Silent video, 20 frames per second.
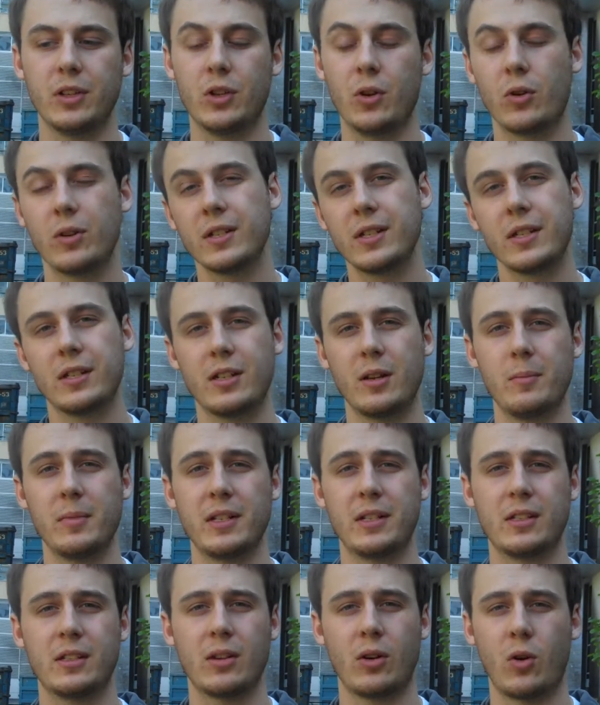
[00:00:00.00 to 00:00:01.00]
your system
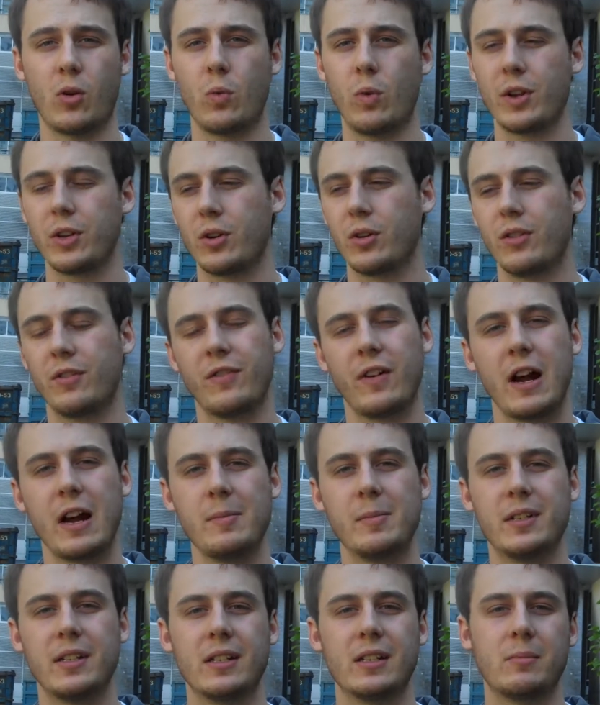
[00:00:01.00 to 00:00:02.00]
is, or what your
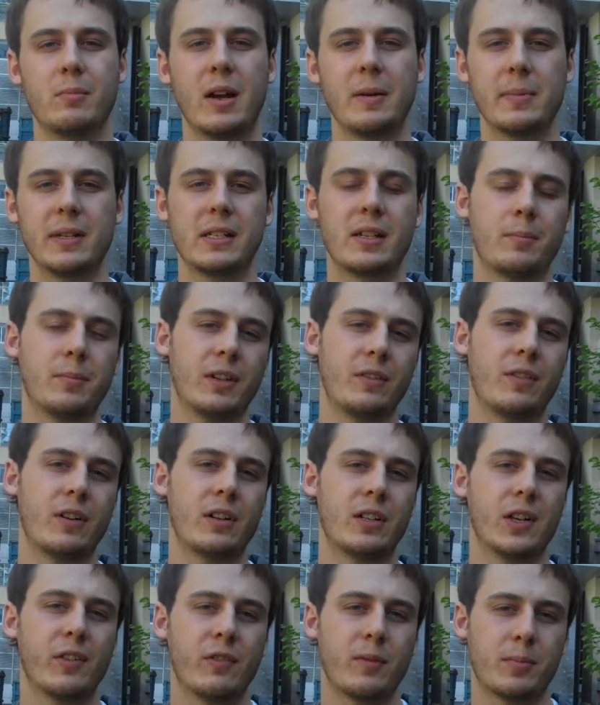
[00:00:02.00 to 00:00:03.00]
environment is, might be something
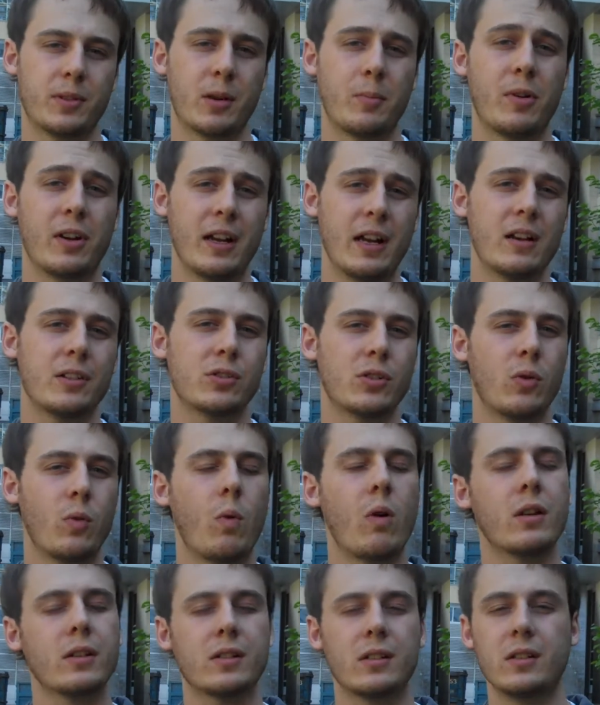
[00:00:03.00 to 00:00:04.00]
very different from someone else
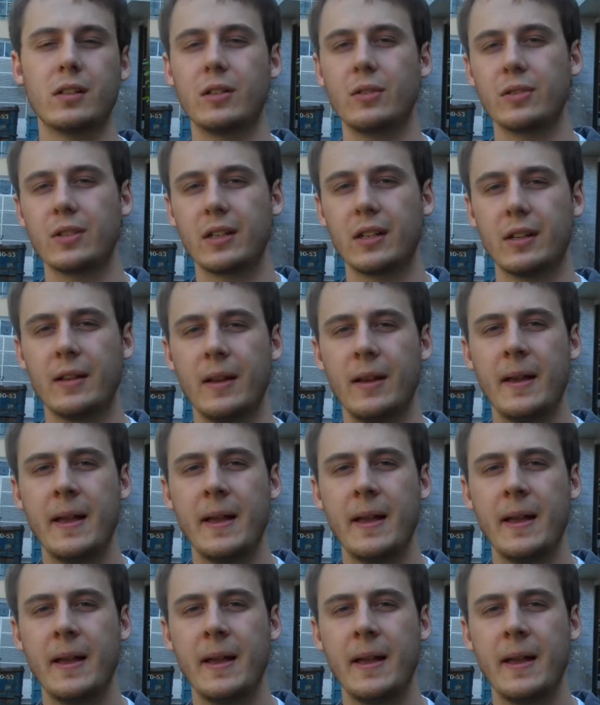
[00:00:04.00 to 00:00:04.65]
who wants to use it.